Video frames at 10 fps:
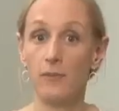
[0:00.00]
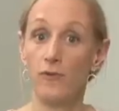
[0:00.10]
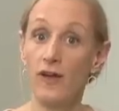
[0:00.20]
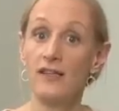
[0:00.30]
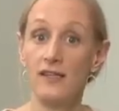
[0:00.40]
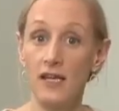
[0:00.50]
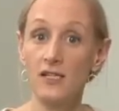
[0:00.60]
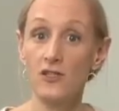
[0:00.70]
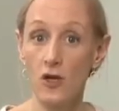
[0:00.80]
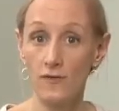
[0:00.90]
It provides a
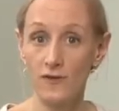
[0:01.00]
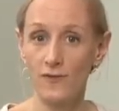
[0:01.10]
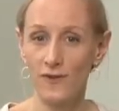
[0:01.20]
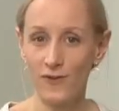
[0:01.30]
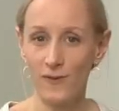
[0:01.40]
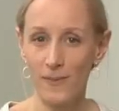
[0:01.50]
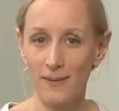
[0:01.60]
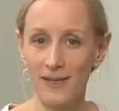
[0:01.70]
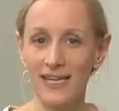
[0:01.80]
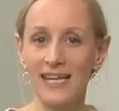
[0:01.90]
nice soft surface for the
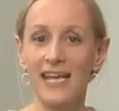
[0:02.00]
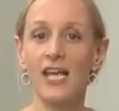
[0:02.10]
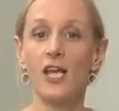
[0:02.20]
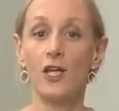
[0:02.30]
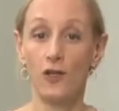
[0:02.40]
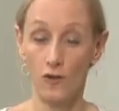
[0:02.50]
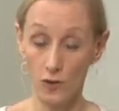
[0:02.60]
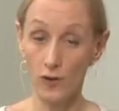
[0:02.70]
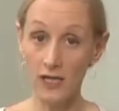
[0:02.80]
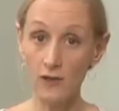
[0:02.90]
baby. So
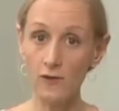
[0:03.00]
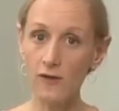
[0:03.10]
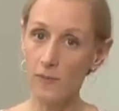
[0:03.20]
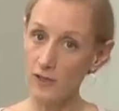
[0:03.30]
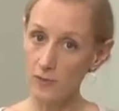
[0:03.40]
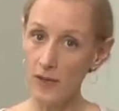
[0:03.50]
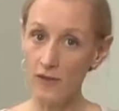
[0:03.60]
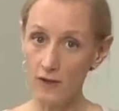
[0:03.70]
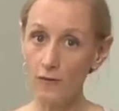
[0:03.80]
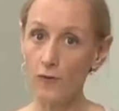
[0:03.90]
you can do the sponge bath
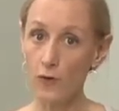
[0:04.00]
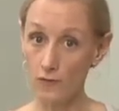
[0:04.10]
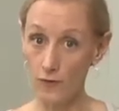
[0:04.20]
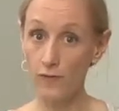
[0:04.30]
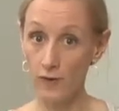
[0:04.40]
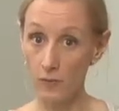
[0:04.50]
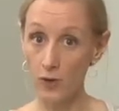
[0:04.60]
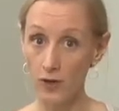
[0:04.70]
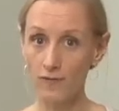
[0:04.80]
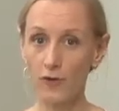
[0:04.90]
on the floor if you feel
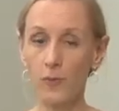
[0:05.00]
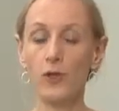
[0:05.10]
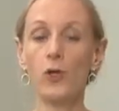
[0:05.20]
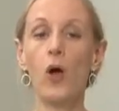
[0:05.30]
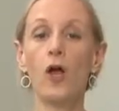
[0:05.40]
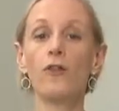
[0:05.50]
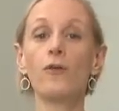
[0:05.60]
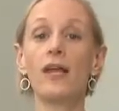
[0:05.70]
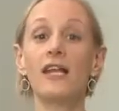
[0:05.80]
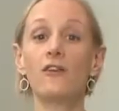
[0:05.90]
more comfortable. You
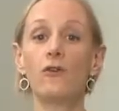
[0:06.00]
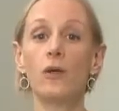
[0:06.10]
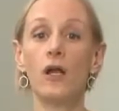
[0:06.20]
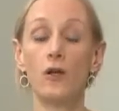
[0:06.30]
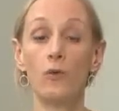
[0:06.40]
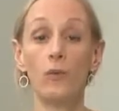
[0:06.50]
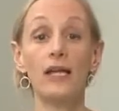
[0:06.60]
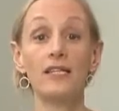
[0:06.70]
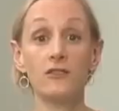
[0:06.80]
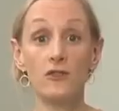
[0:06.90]
also can do it on a
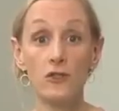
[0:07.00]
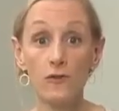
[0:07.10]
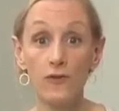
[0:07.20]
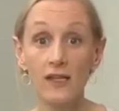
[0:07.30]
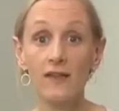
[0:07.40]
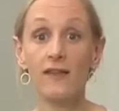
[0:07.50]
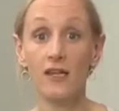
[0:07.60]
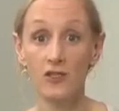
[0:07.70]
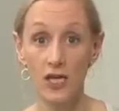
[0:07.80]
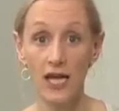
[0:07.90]
raised surface,
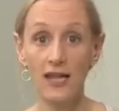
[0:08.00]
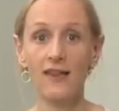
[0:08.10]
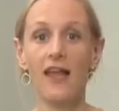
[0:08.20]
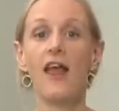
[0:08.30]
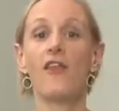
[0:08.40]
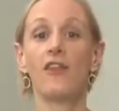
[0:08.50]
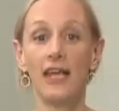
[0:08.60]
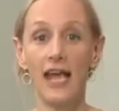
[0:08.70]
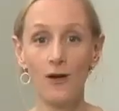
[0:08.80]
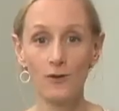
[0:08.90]
such as the
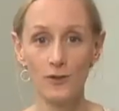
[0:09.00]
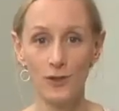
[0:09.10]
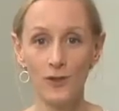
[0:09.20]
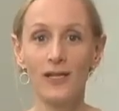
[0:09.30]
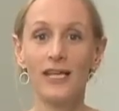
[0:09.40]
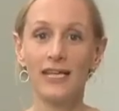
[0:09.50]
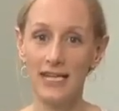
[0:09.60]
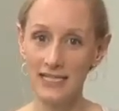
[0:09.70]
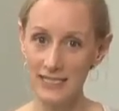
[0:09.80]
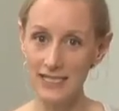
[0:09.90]
counter
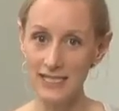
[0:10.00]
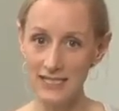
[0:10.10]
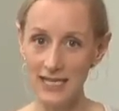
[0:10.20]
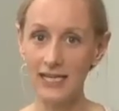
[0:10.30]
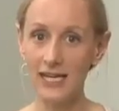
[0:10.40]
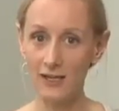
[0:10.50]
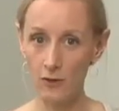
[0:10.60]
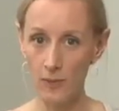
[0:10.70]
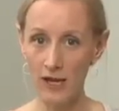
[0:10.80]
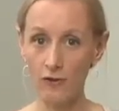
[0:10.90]
next to the sink in
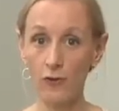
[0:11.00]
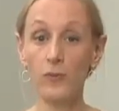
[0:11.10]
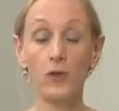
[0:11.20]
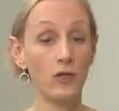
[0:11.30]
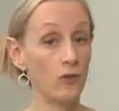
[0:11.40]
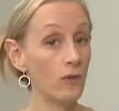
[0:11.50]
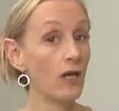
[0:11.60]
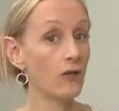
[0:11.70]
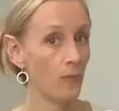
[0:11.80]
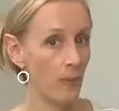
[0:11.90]
your bathroom. You can do it
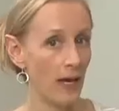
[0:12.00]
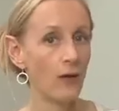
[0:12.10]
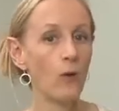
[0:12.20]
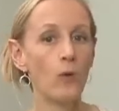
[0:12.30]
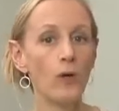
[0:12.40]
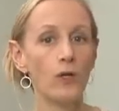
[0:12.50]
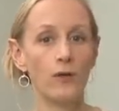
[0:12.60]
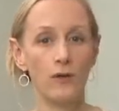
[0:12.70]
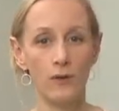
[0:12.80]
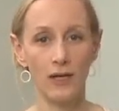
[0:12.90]
on your bed, or you
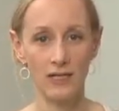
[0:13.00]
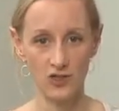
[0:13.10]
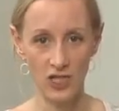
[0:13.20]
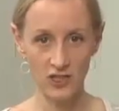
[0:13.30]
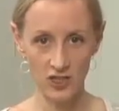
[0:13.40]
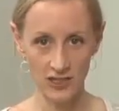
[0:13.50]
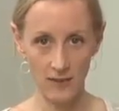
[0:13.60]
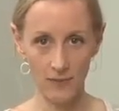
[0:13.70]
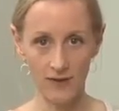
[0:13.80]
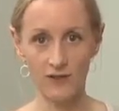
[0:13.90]
can do it on a changing
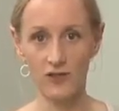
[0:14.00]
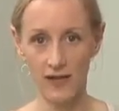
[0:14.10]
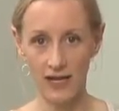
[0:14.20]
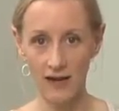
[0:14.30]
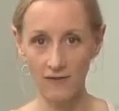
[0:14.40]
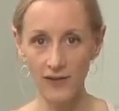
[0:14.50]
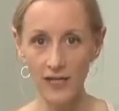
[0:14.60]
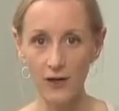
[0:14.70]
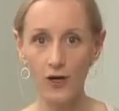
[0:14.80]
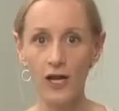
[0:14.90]
table, such as I have
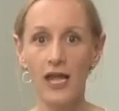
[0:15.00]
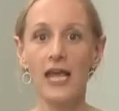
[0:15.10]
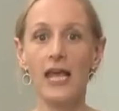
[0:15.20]
here.